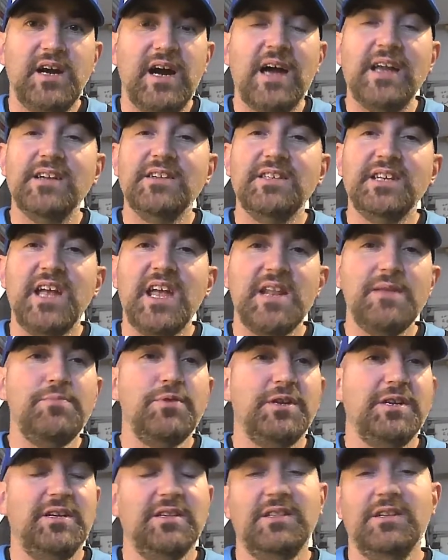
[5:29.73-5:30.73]
I didn't see
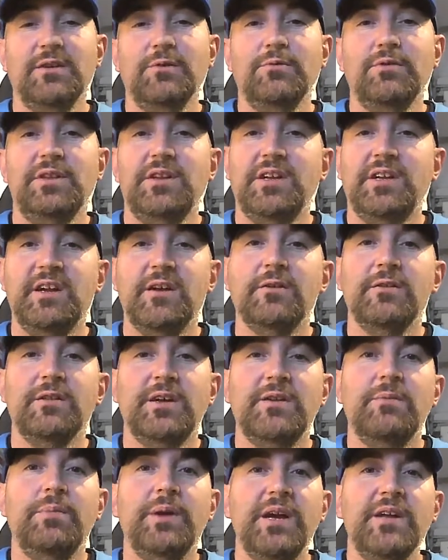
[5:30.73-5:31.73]
anybody in there with any
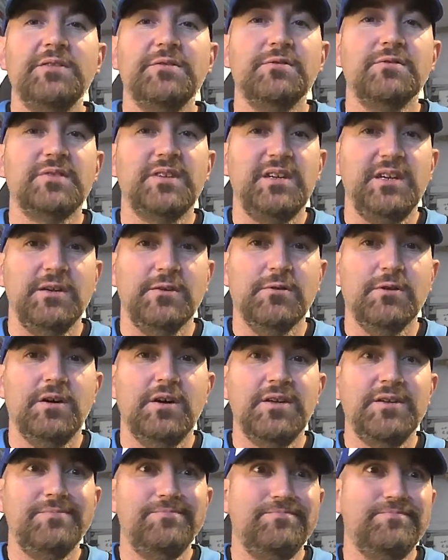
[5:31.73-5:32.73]
Carolina Panthers gear
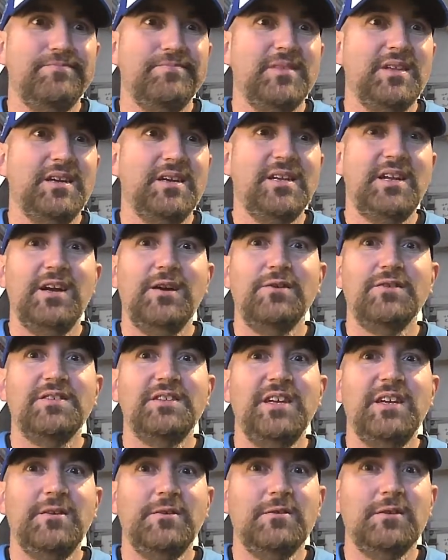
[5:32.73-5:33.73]
on, and the Harris
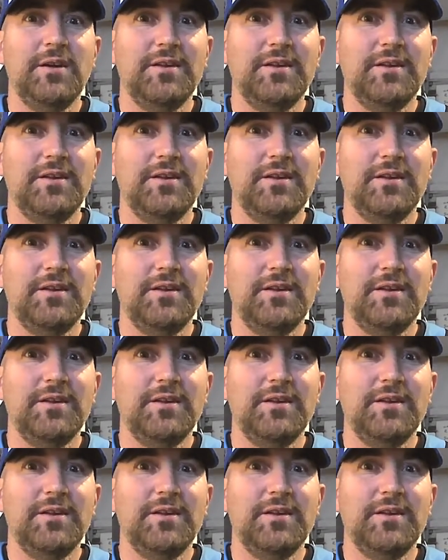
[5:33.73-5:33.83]
Teeter.